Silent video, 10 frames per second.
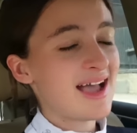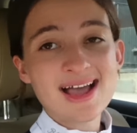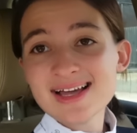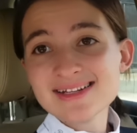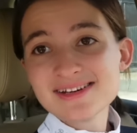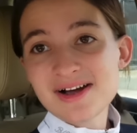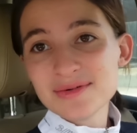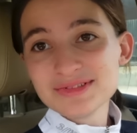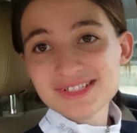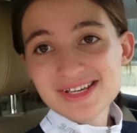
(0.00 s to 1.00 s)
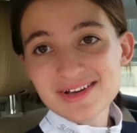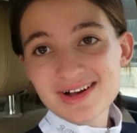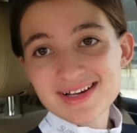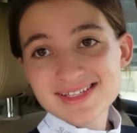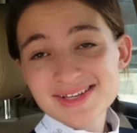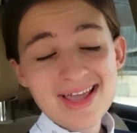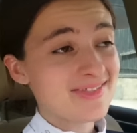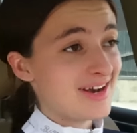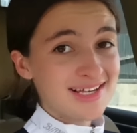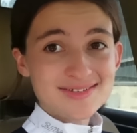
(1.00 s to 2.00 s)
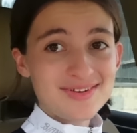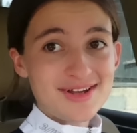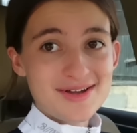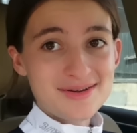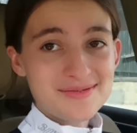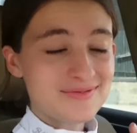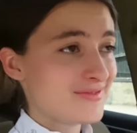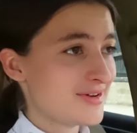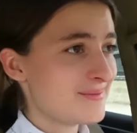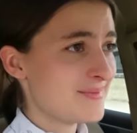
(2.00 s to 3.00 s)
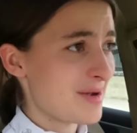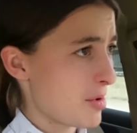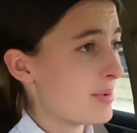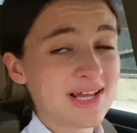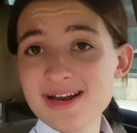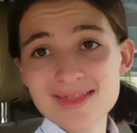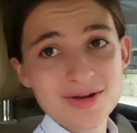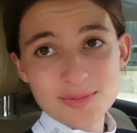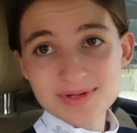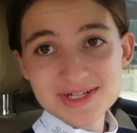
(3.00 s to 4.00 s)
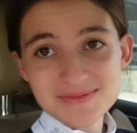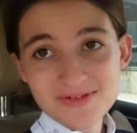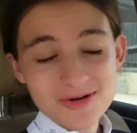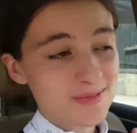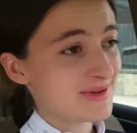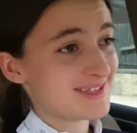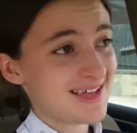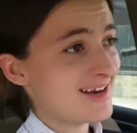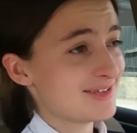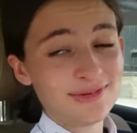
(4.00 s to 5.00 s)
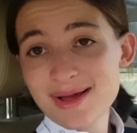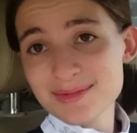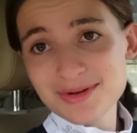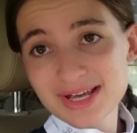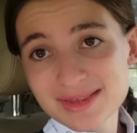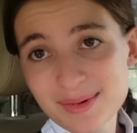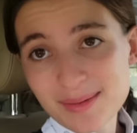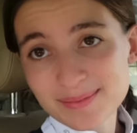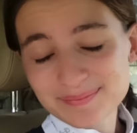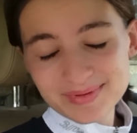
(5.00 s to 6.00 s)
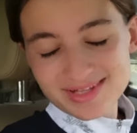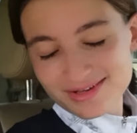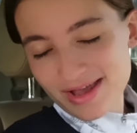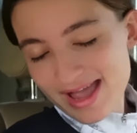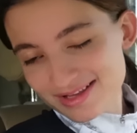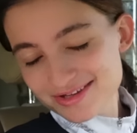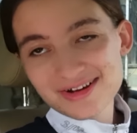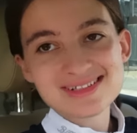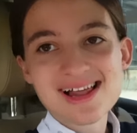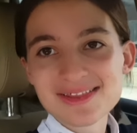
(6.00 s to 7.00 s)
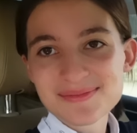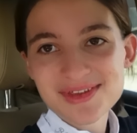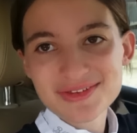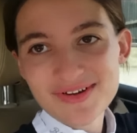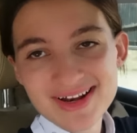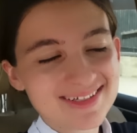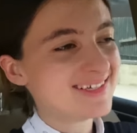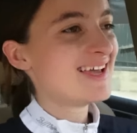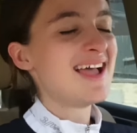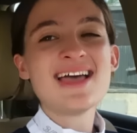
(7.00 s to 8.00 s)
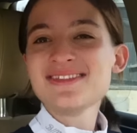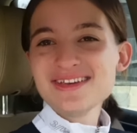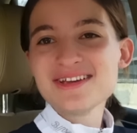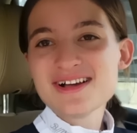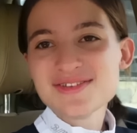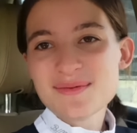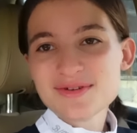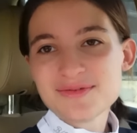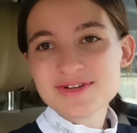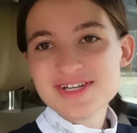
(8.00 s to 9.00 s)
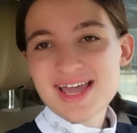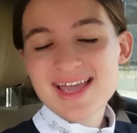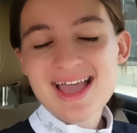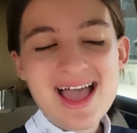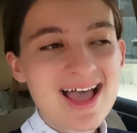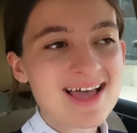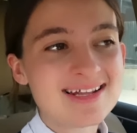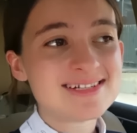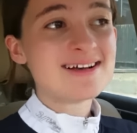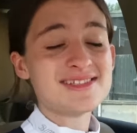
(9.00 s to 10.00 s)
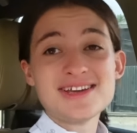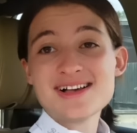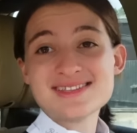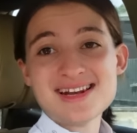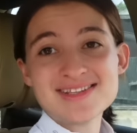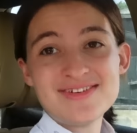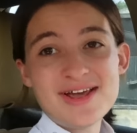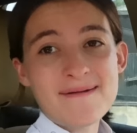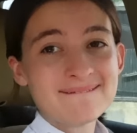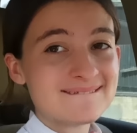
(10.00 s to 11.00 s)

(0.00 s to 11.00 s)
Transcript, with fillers: And I will see you guys in the next video for probably another competition vlog because that is all I'm doing at the moment. But that's okay, you guys like them, so it's fine. Thank you guys so much for watching and I'll see you guys in the next video.